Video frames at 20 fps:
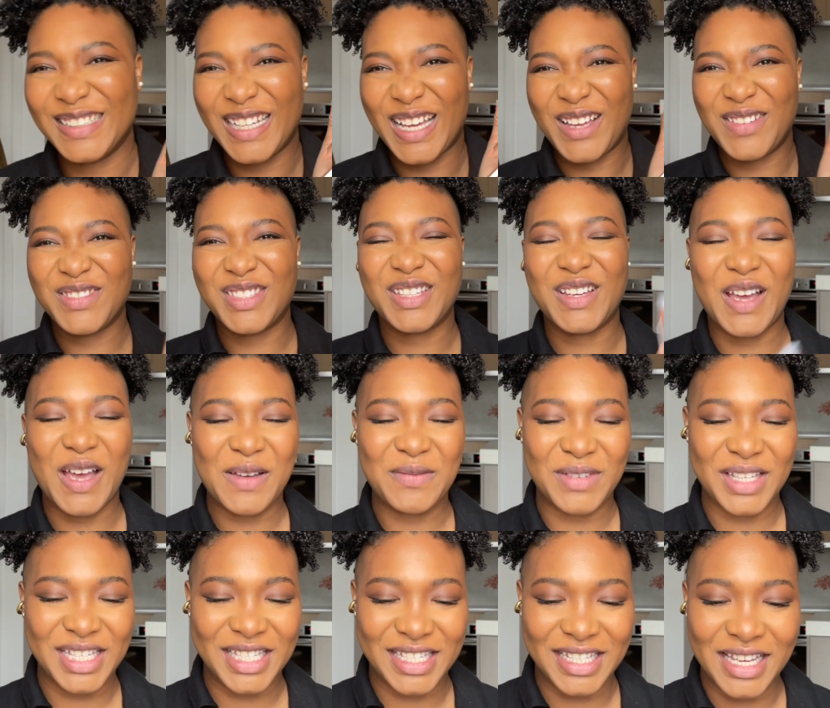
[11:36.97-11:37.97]
I'm so
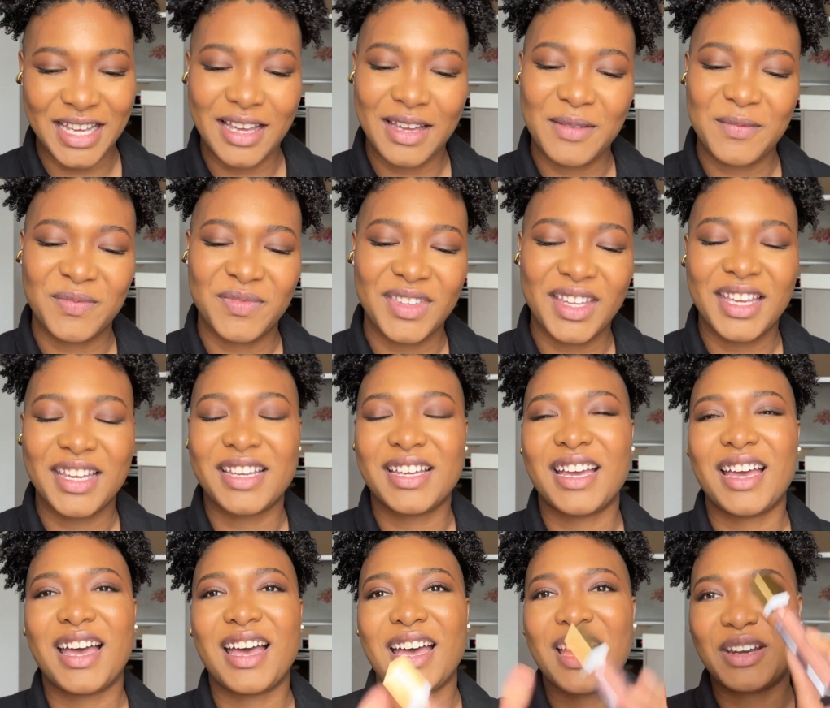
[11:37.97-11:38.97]
happy.
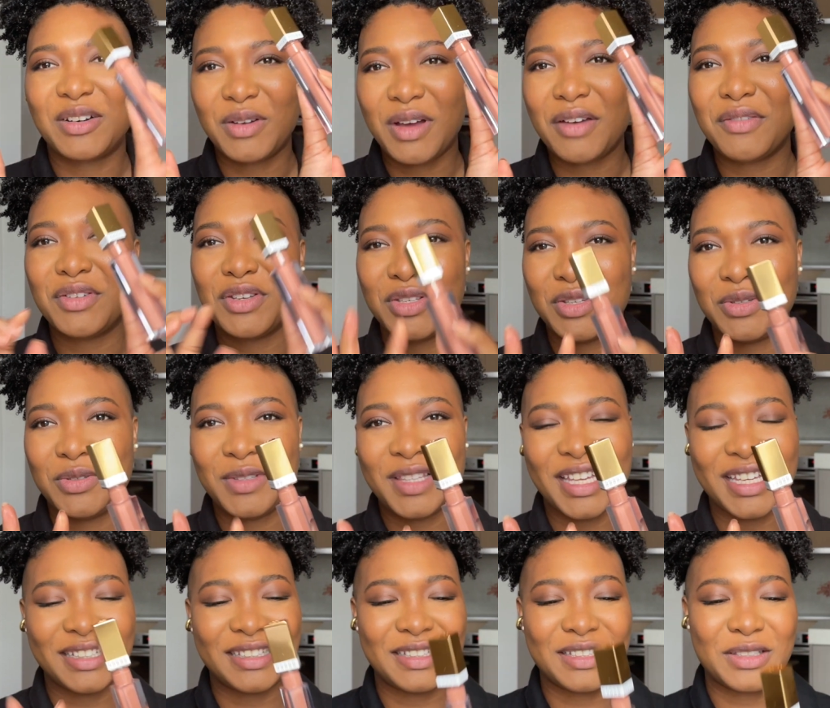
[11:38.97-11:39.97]
I don't have a nude
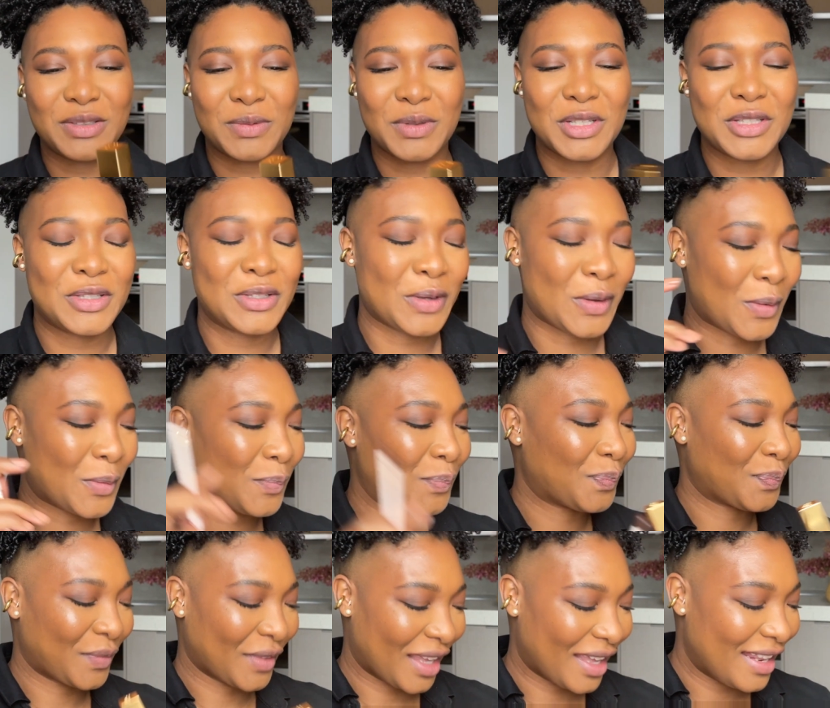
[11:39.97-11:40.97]
like this one, so
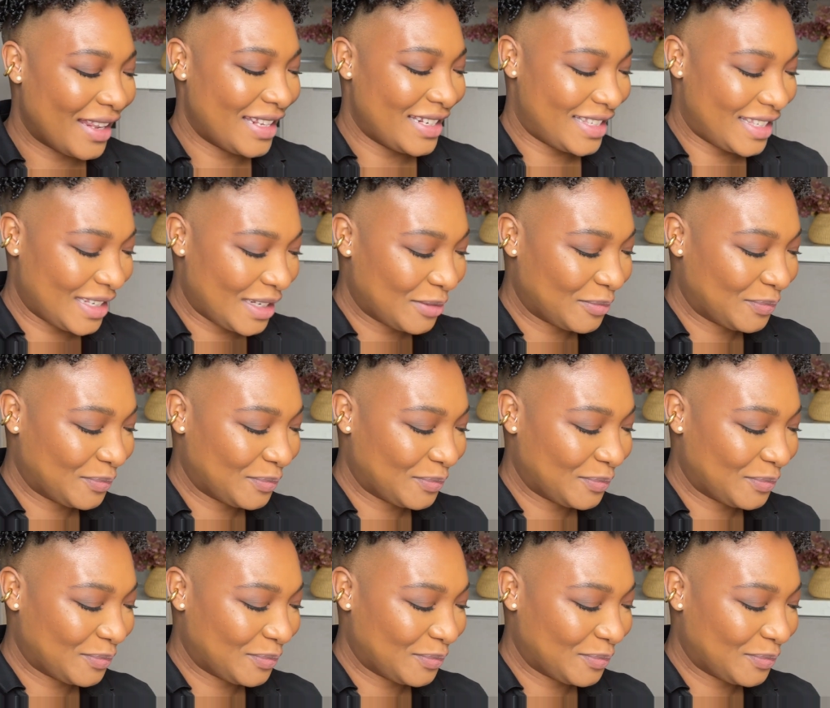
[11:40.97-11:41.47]
let's see.